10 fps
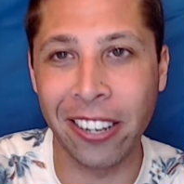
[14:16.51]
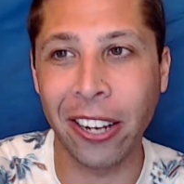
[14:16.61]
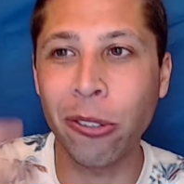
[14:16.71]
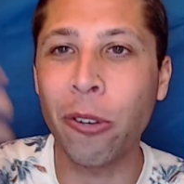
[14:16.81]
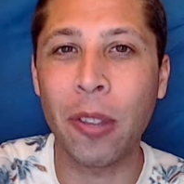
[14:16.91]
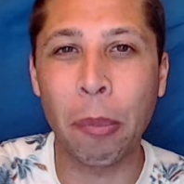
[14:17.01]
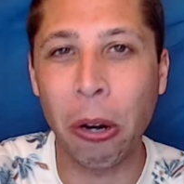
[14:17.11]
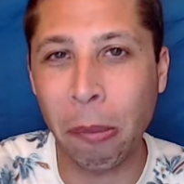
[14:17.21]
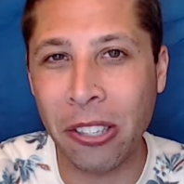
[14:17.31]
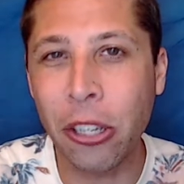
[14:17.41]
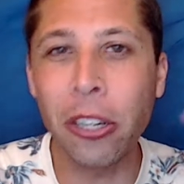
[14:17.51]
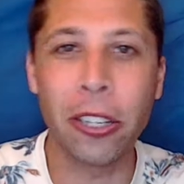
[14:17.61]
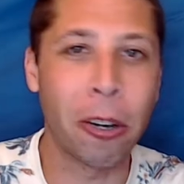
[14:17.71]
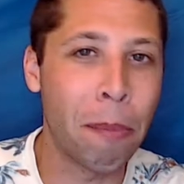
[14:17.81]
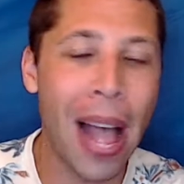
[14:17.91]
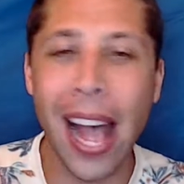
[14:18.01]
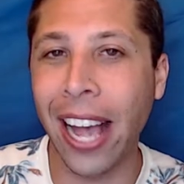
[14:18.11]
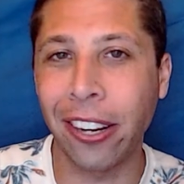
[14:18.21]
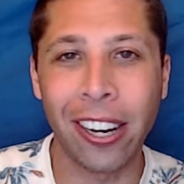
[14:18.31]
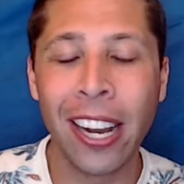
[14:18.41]
I don't know if the program is good or
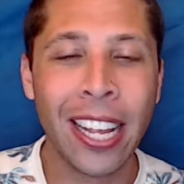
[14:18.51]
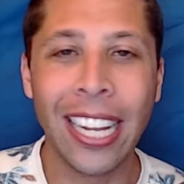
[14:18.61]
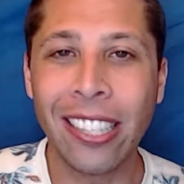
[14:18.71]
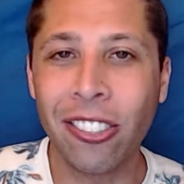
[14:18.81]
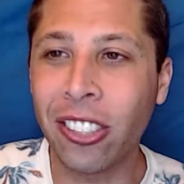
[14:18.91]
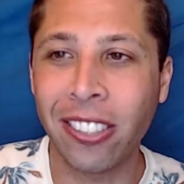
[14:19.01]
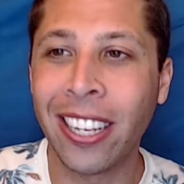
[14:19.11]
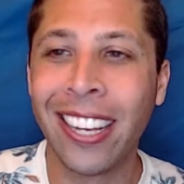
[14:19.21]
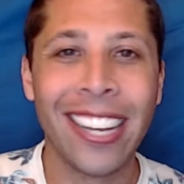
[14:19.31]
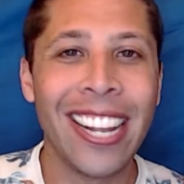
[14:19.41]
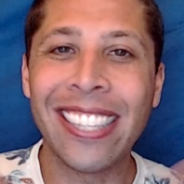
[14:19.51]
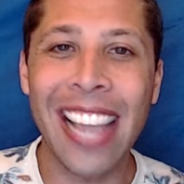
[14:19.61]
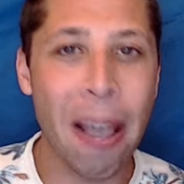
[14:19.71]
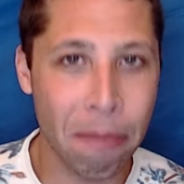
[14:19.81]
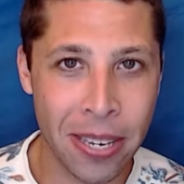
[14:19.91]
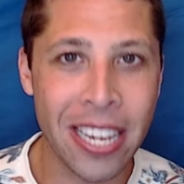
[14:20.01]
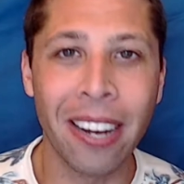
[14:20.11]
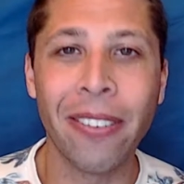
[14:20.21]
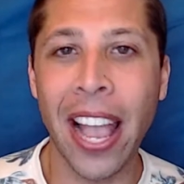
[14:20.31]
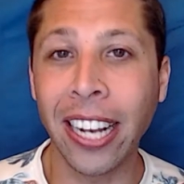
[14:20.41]
bad, or it's just... it's empty
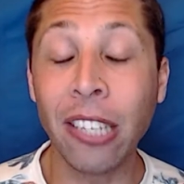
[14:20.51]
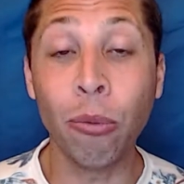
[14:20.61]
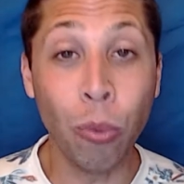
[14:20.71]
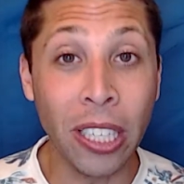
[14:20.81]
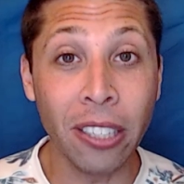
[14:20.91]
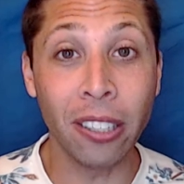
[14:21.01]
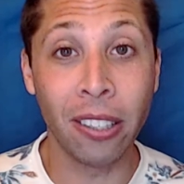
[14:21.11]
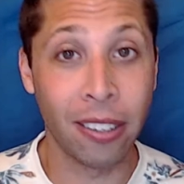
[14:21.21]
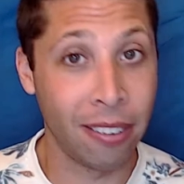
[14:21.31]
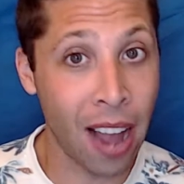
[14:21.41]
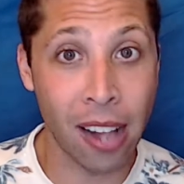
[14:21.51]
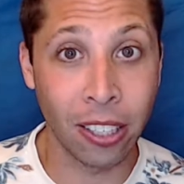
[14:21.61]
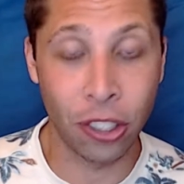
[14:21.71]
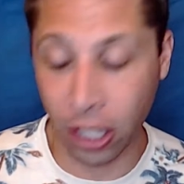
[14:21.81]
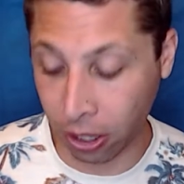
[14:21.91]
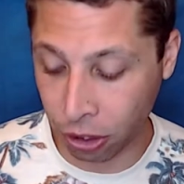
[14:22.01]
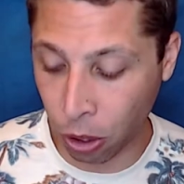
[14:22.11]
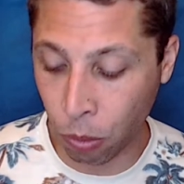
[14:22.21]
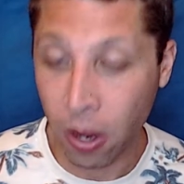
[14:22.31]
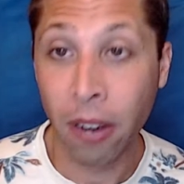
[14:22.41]
of any real knowledge here.
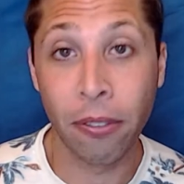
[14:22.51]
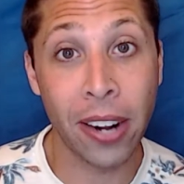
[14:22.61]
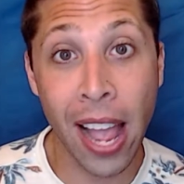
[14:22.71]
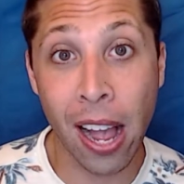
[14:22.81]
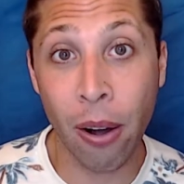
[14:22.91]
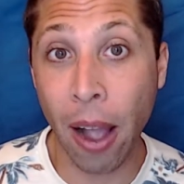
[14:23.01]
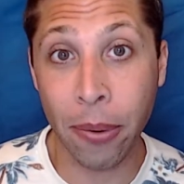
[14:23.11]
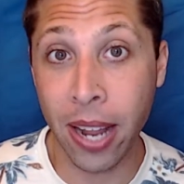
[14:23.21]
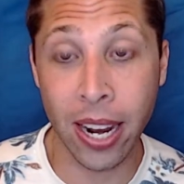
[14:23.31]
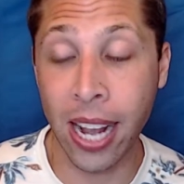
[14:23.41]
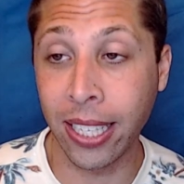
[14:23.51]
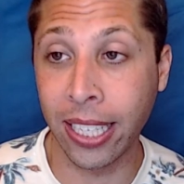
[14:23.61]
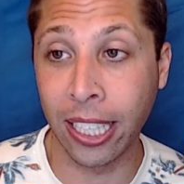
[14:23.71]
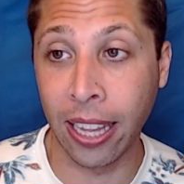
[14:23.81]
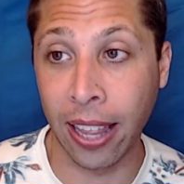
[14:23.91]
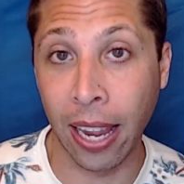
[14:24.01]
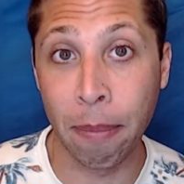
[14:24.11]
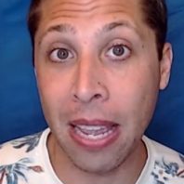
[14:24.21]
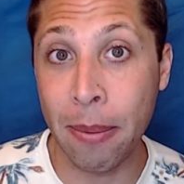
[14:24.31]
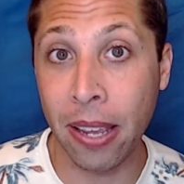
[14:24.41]
So for now, I would not highlight anything.
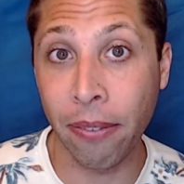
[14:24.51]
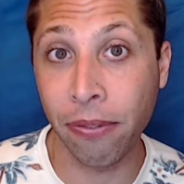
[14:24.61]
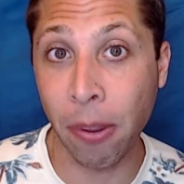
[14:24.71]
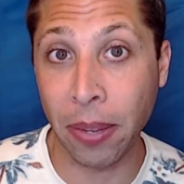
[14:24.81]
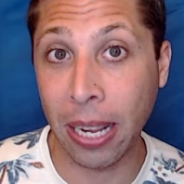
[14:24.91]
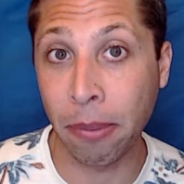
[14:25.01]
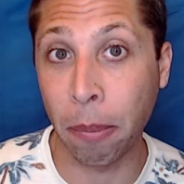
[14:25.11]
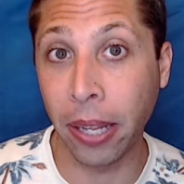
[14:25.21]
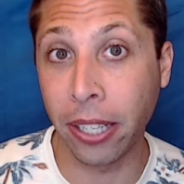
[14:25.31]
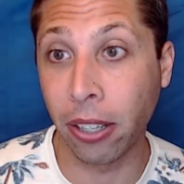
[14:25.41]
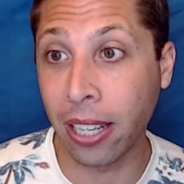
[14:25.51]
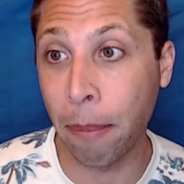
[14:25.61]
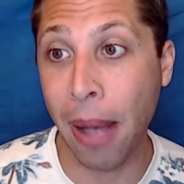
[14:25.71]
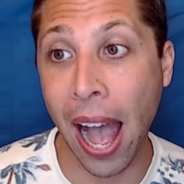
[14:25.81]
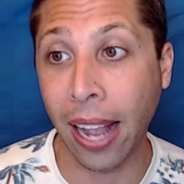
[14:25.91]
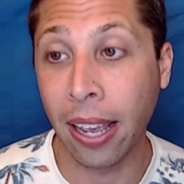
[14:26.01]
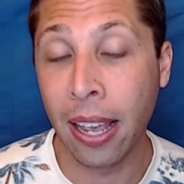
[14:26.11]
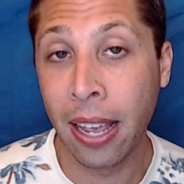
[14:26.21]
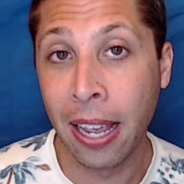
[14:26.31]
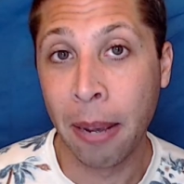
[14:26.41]
Maybe if something comes up later, I'll come back.
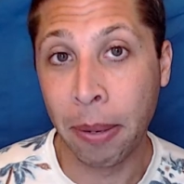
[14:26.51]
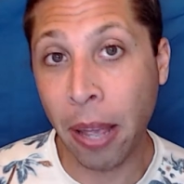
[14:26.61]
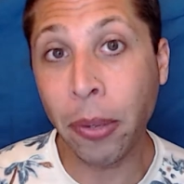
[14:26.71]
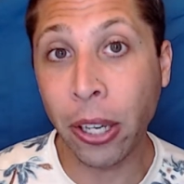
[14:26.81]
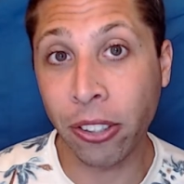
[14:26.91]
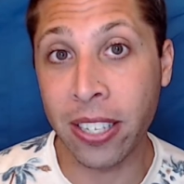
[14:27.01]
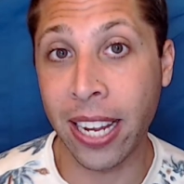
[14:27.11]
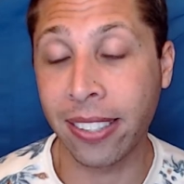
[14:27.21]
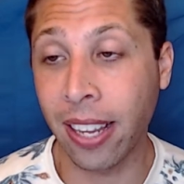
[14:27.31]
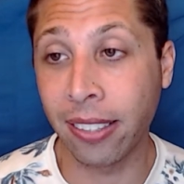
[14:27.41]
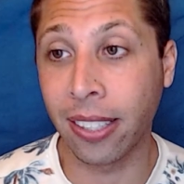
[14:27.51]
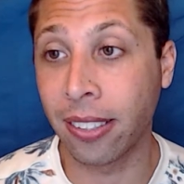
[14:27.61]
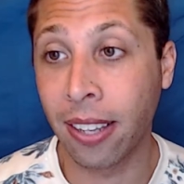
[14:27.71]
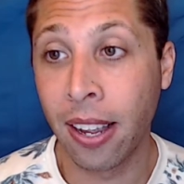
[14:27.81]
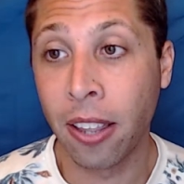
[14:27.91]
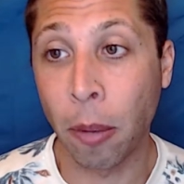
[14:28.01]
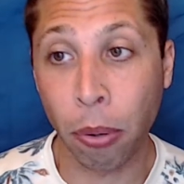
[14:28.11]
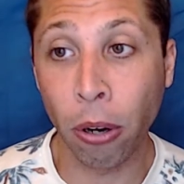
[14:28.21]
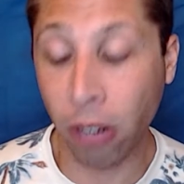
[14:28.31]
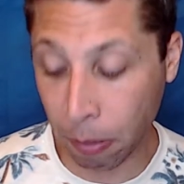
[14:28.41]
But then we go to the next sentence. The
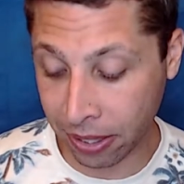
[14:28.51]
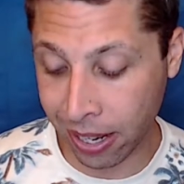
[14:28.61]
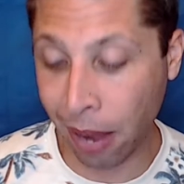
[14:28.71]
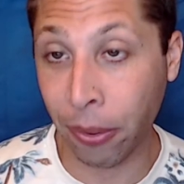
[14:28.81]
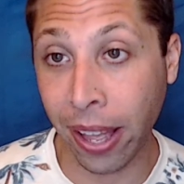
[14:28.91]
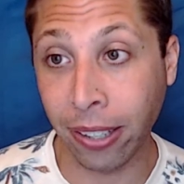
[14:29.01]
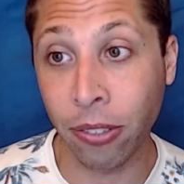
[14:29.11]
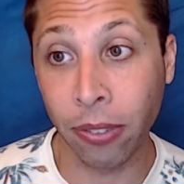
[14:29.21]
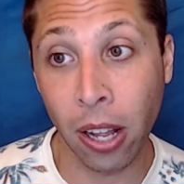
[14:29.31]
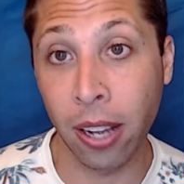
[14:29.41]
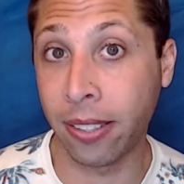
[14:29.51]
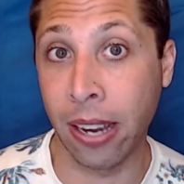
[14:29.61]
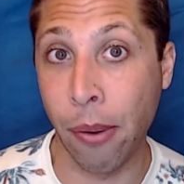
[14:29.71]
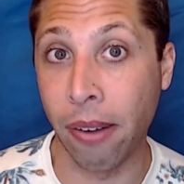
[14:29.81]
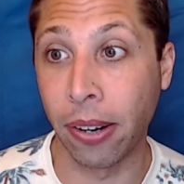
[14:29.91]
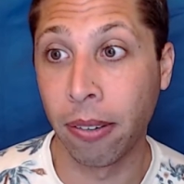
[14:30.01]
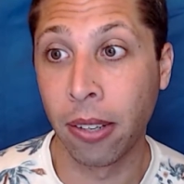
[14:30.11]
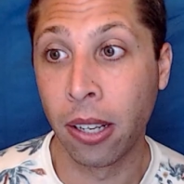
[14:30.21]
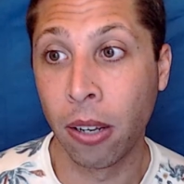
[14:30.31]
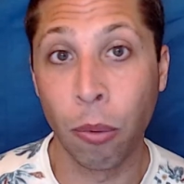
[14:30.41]
program is not without its flaws, however.
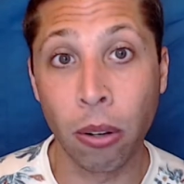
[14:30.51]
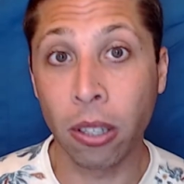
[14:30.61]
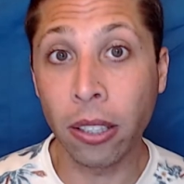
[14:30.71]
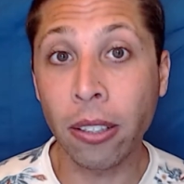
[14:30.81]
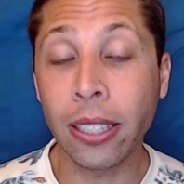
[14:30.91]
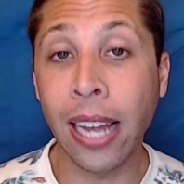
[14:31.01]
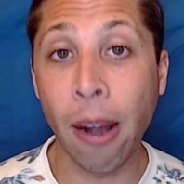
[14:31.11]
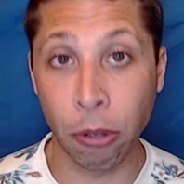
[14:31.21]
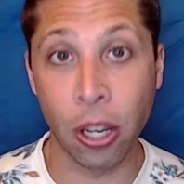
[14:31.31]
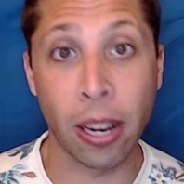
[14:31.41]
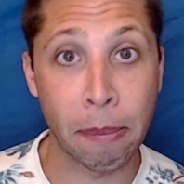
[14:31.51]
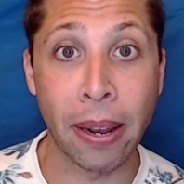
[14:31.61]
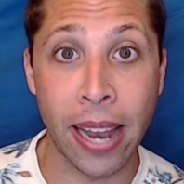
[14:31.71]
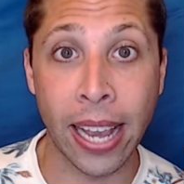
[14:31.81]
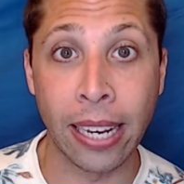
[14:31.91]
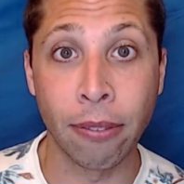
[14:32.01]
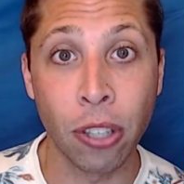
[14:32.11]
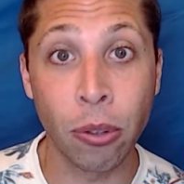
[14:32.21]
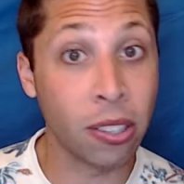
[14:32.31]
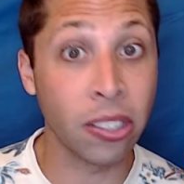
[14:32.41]
Well, clearly now we're talking about negative.
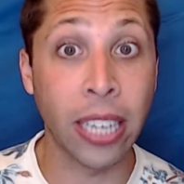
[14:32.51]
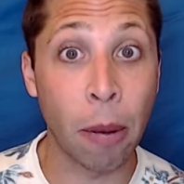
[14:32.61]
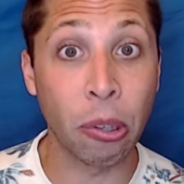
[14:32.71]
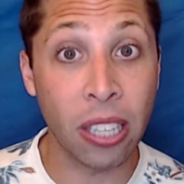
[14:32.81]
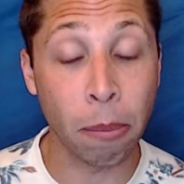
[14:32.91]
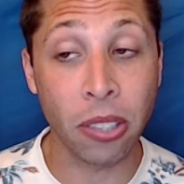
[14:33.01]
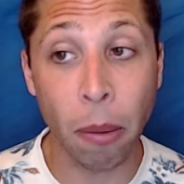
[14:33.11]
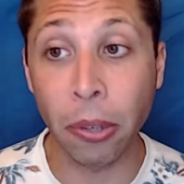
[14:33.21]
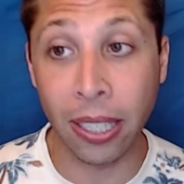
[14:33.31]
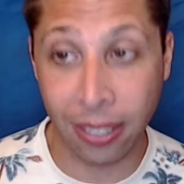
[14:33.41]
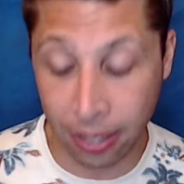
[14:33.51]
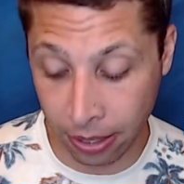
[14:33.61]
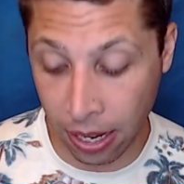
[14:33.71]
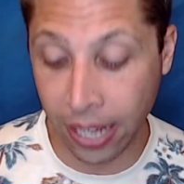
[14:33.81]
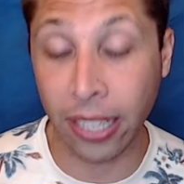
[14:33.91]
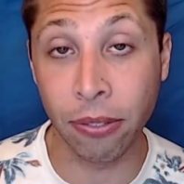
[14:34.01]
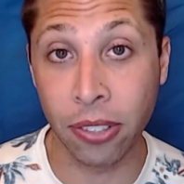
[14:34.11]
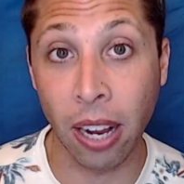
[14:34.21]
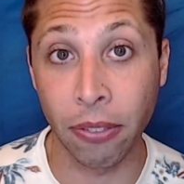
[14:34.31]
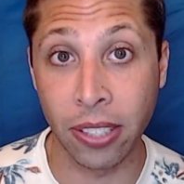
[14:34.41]
So this is going to help with dumb summaries. Negative
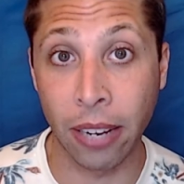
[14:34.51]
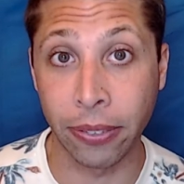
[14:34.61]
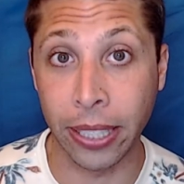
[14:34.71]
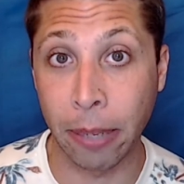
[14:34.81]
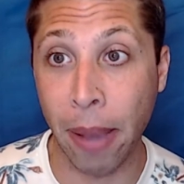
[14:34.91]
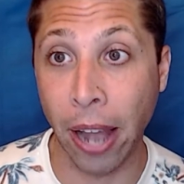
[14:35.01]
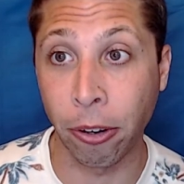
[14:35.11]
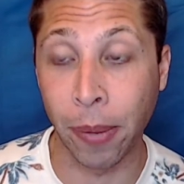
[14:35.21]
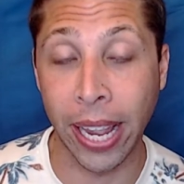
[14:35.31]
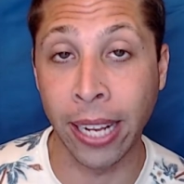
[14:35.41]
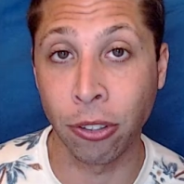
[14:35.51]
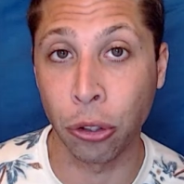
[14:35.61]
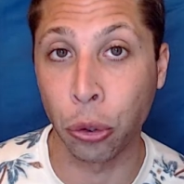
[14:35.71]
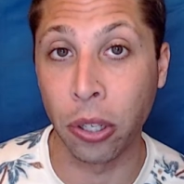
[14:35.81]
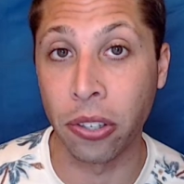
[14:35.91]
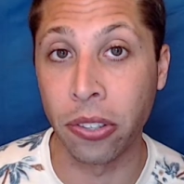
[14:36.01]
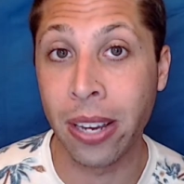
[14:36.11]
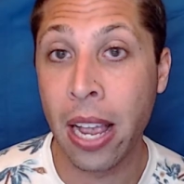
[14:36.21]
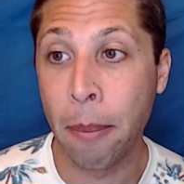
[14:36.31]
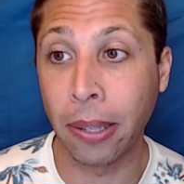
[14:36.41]
stuff is definitely going to matter in my answer choices.
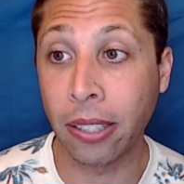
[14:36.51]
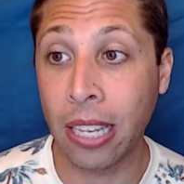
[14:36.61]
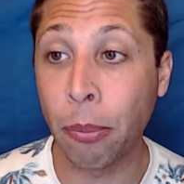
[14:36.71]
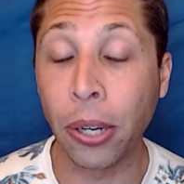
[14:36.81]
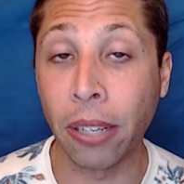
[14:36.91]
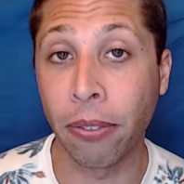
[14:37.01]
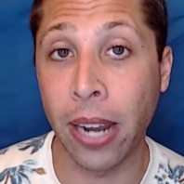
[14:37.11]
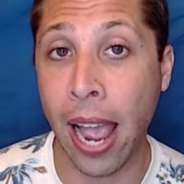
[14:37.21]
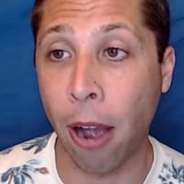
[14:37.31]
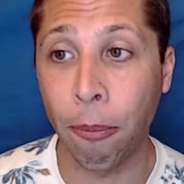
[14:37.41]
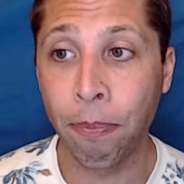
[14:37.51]
But let's keep reading for now.